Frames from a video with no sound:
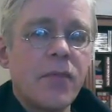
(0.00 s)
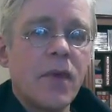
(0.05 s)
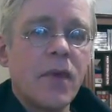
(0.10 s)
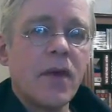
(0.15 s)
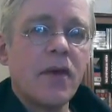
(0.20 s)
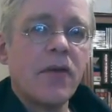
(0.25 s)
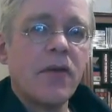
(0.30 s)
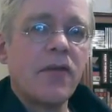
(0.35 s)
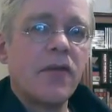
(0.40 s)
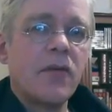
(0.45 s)

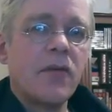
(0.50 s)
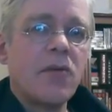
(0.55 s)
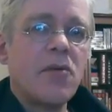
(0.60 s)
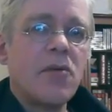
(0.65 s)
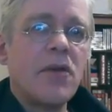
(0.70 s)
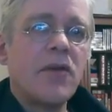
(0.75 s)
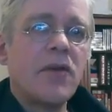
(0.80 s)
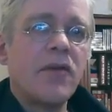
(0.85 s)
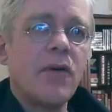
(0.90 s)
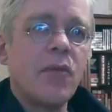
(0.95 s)
So we really
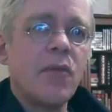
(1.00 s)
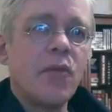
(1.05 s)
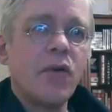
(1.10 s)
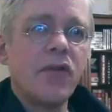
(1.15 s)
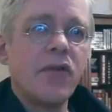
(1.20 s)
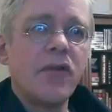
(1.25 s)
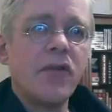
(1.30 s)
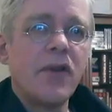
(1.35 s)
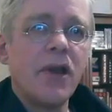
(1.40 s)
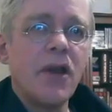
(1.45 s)
don't want
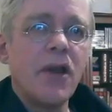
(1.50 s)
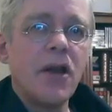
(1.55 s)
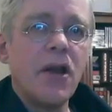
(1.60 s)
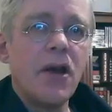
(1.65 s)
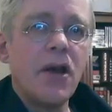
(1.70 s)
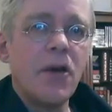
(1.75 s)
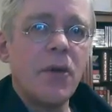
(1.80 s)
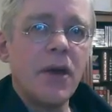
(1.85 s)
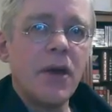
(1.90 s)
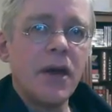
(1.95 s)
another
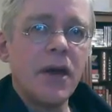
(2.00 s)
low E.